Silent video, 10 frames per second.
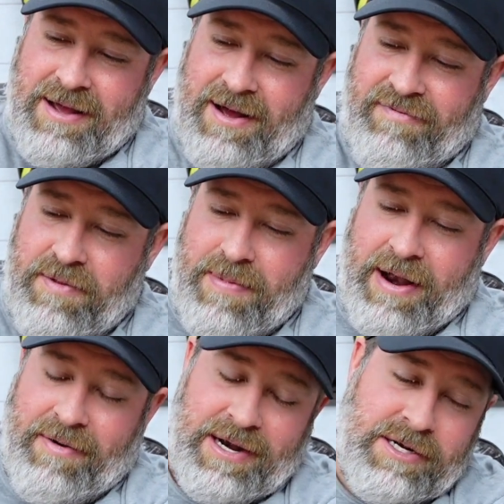from the
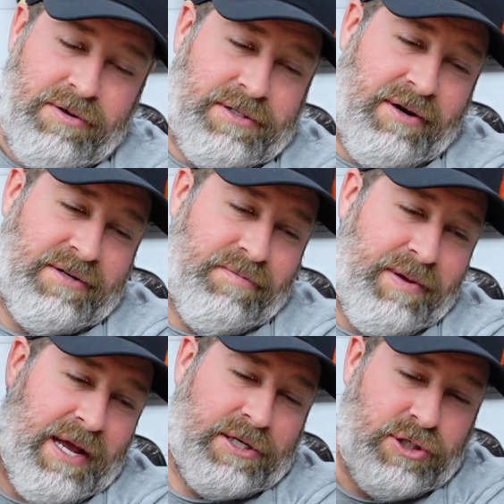Battle Ready 2 series from
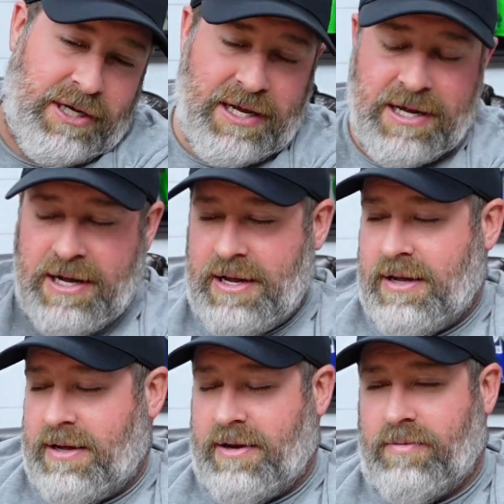PXG,
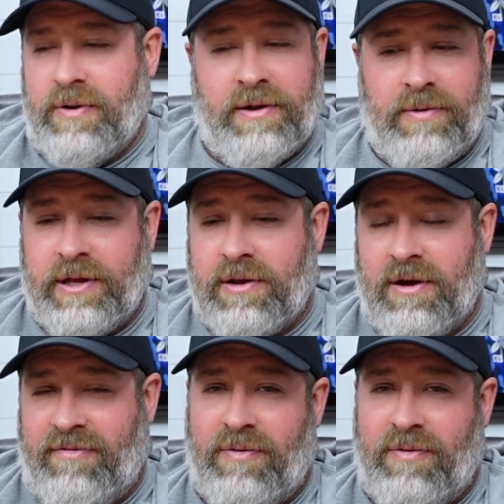really, really good.